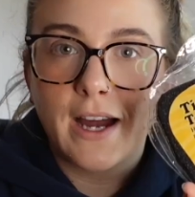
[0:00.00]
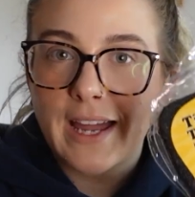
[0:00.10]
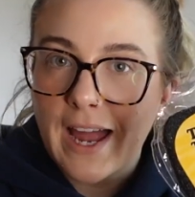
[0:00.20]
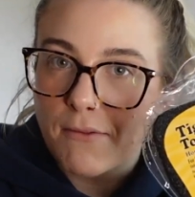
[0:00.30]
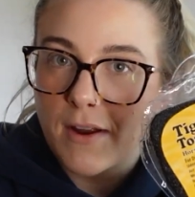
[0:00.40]
I
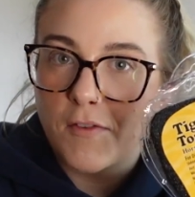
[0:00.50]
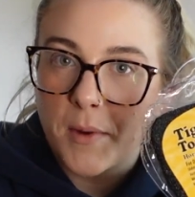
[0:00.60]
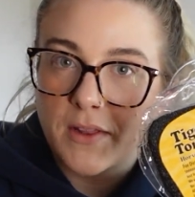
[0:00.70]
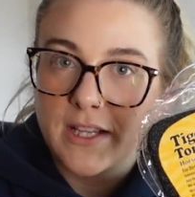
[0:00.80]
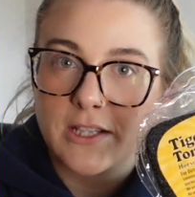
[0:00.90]
can't rave
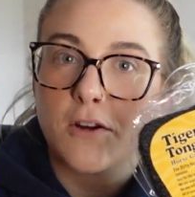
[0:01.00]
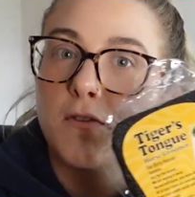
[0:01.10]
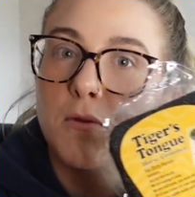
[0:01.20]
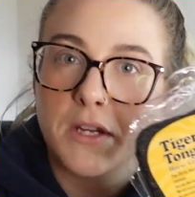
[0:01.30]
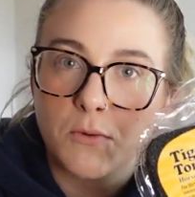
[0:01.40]
about these enough.
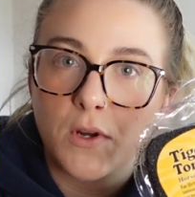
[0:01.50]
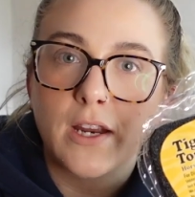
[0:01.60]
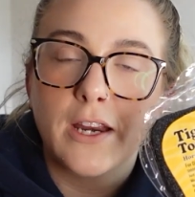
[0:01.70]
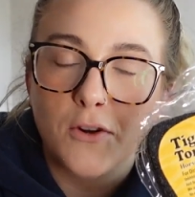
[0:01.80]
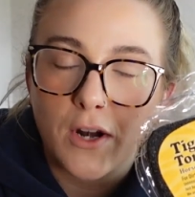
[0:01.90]
You need one
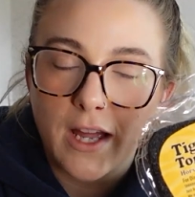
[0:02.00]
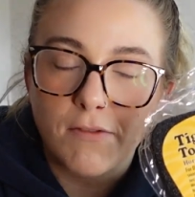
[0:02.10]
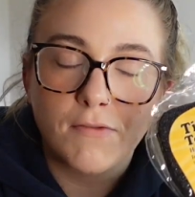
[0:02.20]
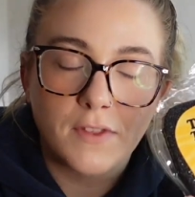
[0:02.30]
in your life.